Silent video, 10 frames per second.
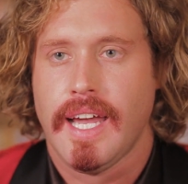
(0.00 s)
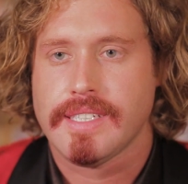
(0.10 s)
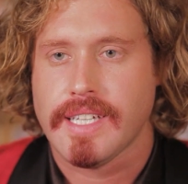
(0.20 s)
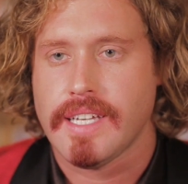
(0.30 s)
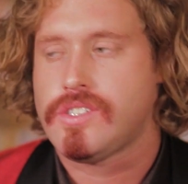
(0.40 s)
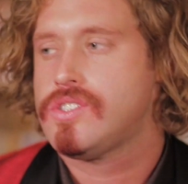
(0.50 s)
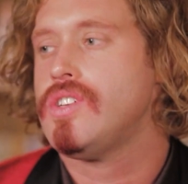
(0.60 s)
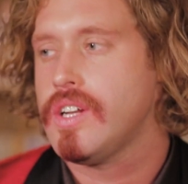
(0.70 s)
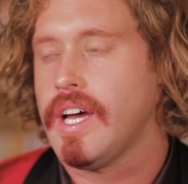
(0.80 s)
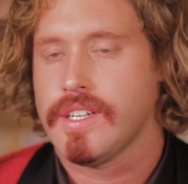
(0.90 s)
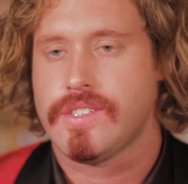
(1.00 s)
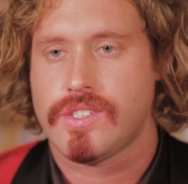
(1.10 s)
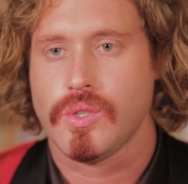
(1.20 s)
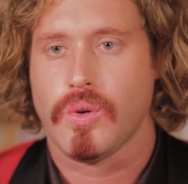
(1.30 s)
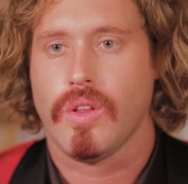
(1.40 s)
as I stood on a
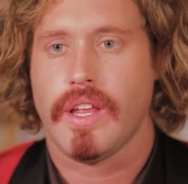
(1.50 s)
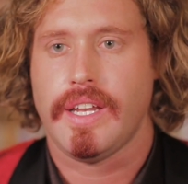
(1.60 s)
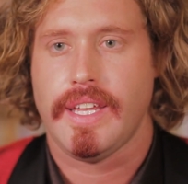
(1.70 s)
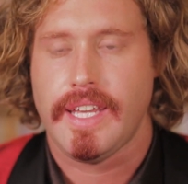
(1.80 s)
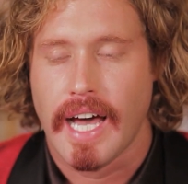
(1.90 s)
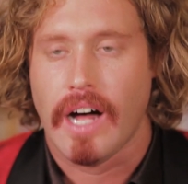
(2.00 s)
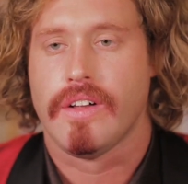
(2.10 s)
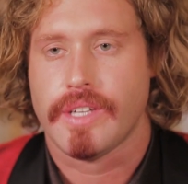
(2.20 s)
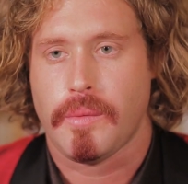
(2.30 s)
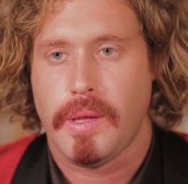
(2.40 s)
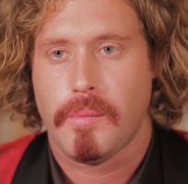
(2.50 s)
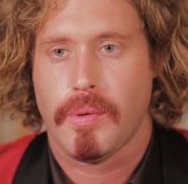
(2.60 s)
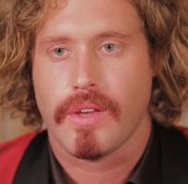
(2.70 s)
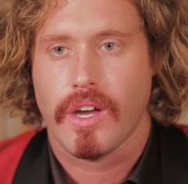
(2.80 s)
stool and yelled at people,